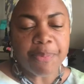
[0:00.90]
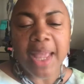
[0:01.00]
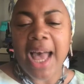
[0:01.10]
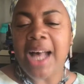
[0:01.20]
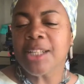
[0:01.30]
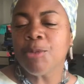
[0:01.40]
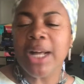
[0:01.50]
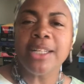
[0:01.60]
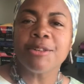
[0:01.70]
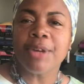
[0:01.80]
As well
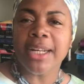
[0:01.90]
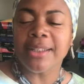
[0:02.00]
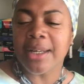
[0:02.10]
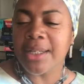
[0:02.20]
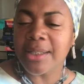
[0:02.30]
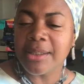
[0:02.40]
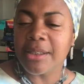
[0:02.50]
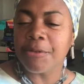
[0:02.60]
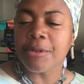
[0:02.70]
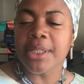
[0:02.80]
as recognizing
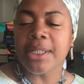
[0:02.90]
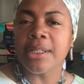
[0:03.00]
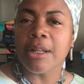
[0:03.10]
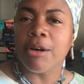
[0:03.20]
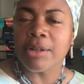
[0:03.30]
differences along